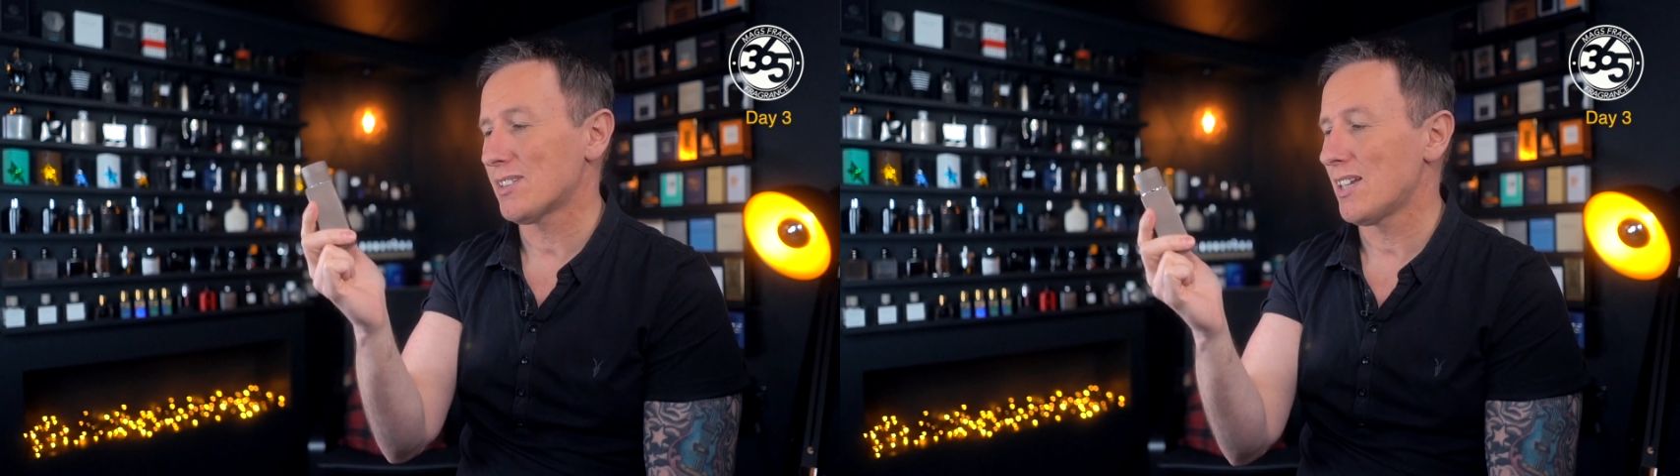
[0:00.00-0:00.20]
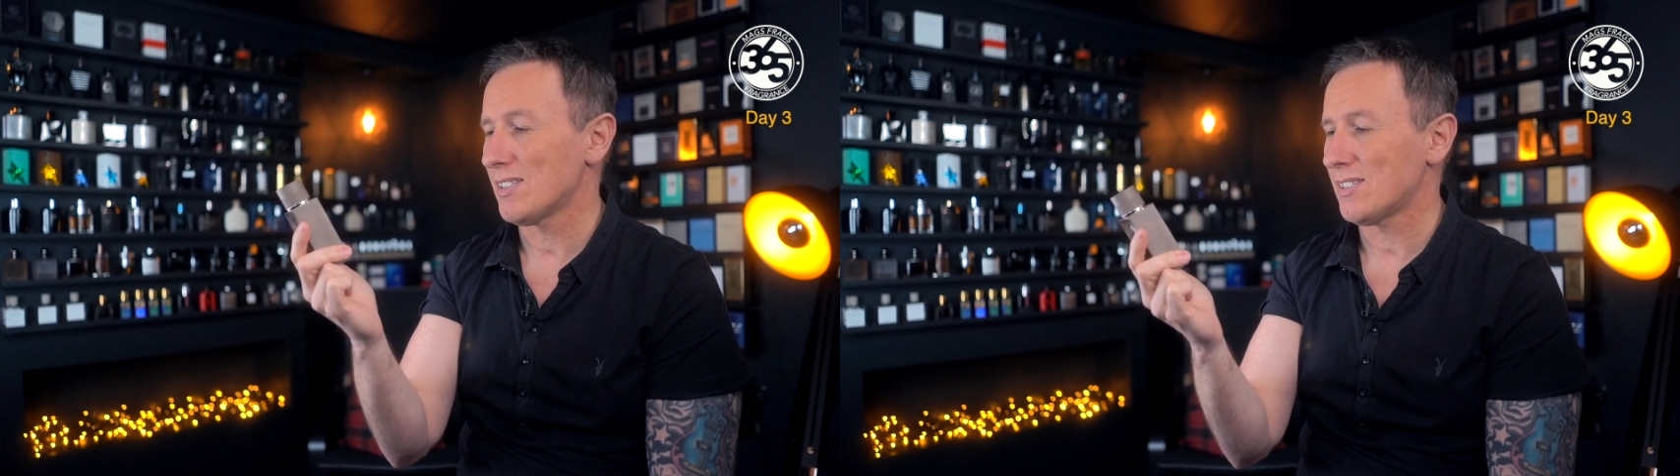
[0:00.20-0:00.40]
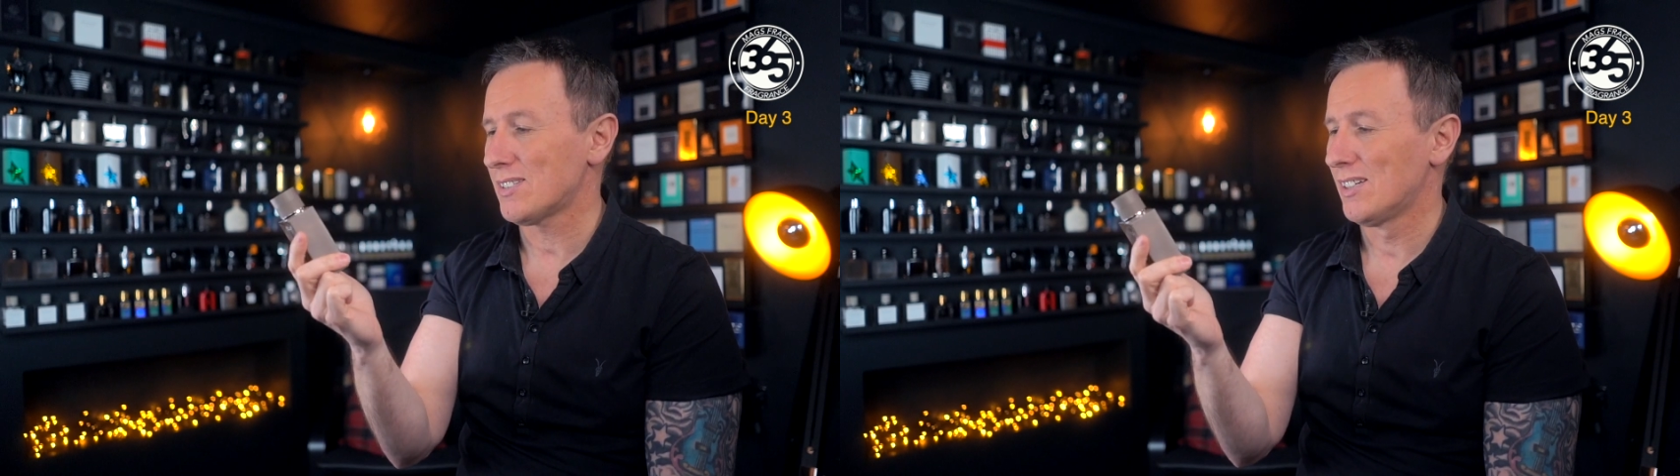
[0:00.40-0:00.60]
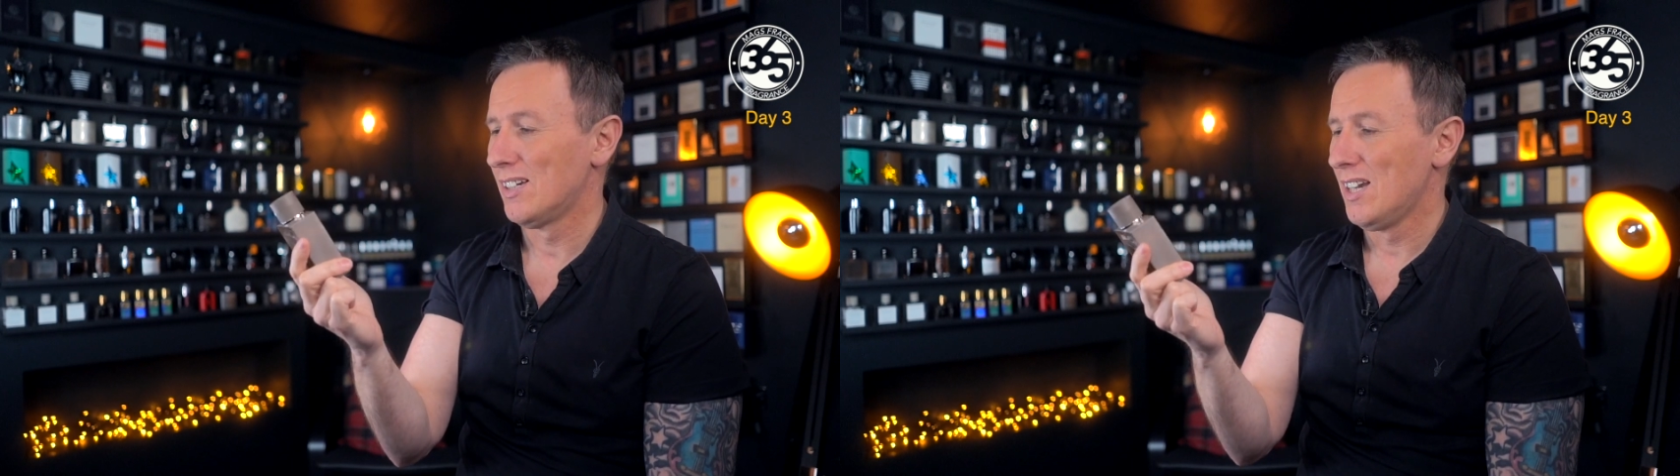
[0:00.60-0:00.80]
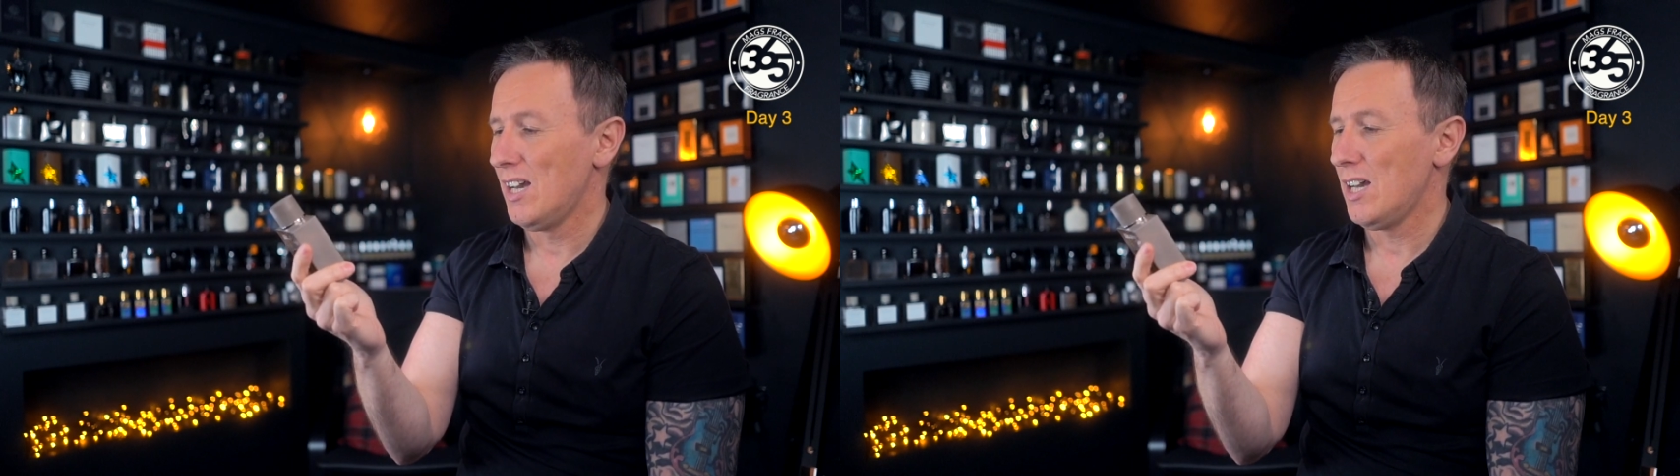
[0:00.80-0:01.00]
scents.
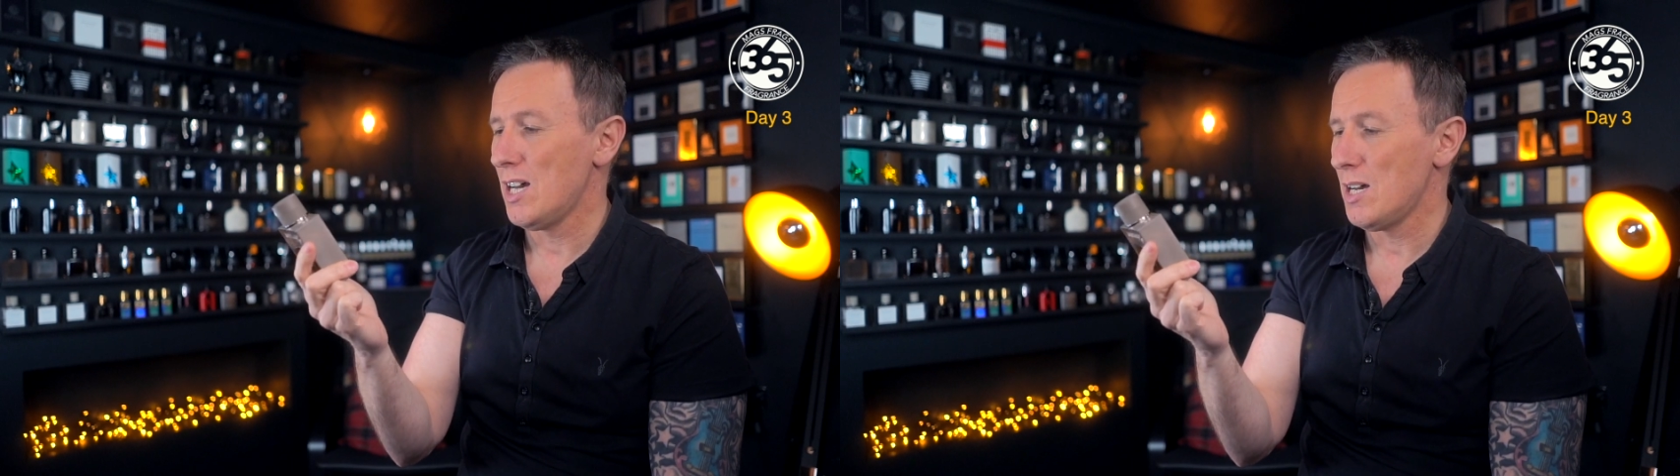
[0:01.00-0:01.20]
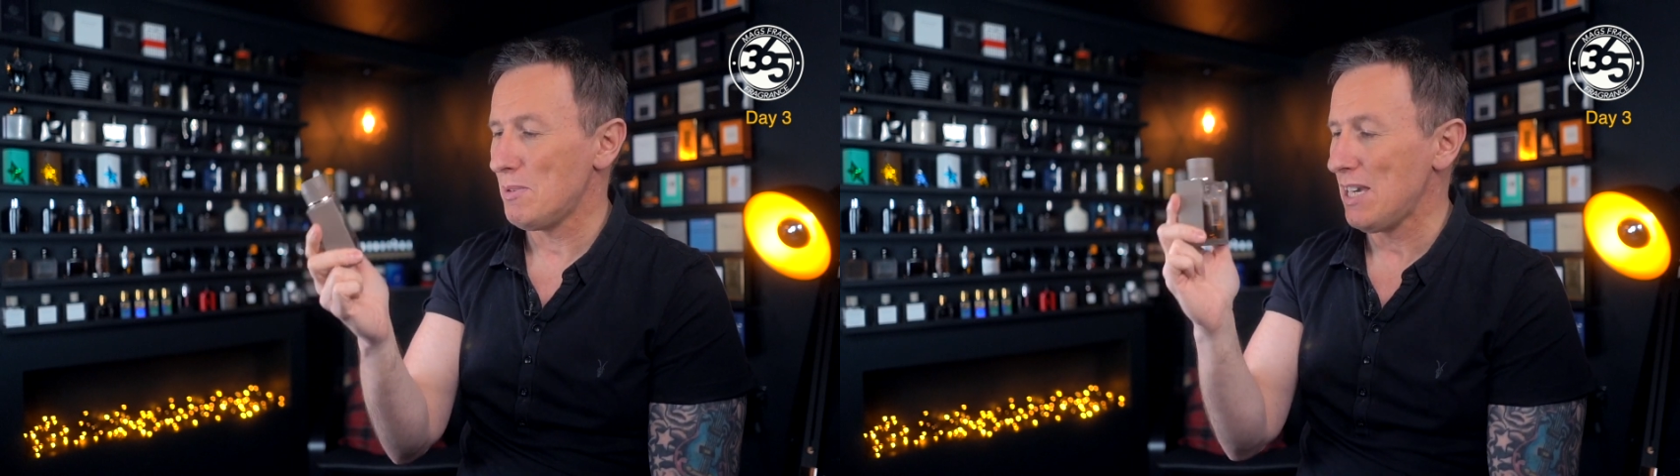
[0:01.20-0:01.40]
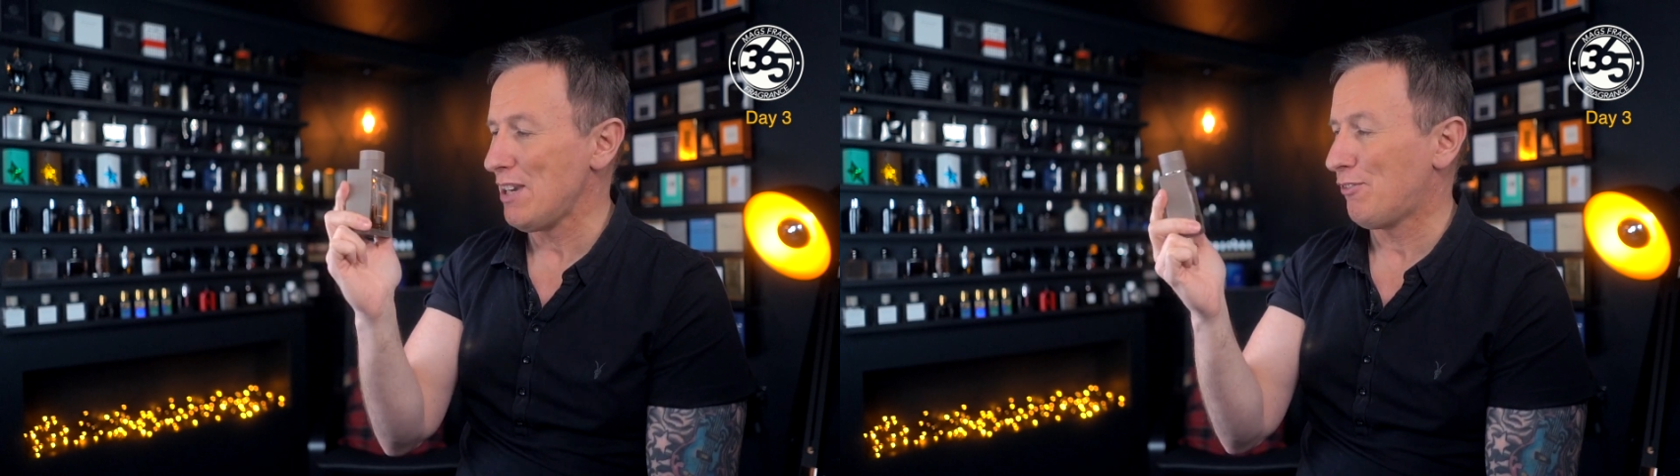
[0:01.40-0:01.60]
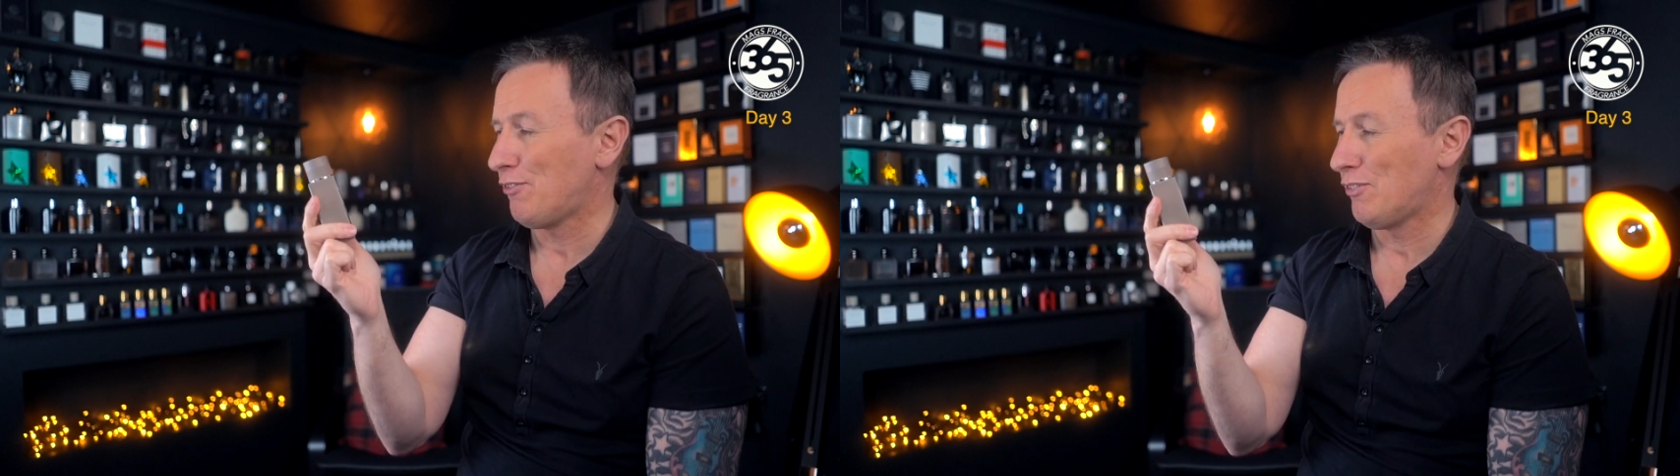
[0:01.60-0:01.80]
Um, if